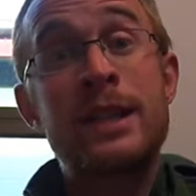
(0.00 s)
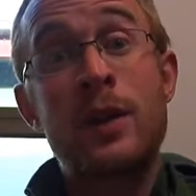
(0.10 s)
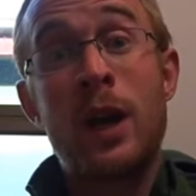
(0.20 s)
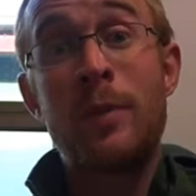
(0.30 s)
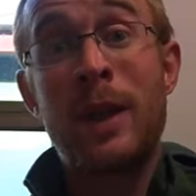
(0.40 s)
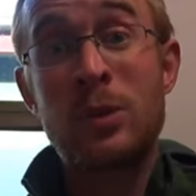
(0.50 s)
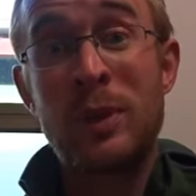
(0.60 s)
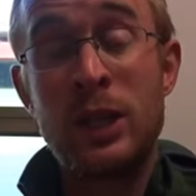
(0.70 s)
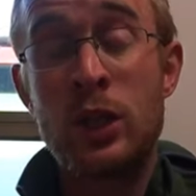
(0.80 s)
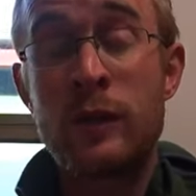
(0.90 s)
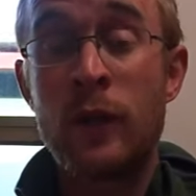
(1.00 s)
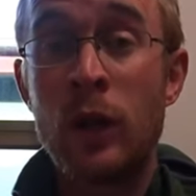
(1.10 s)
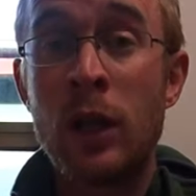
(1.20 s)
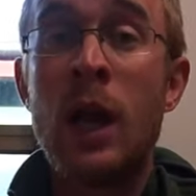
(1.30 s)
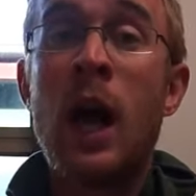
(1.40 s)
Okay, so I hope that's been
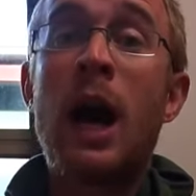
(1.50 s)
useful.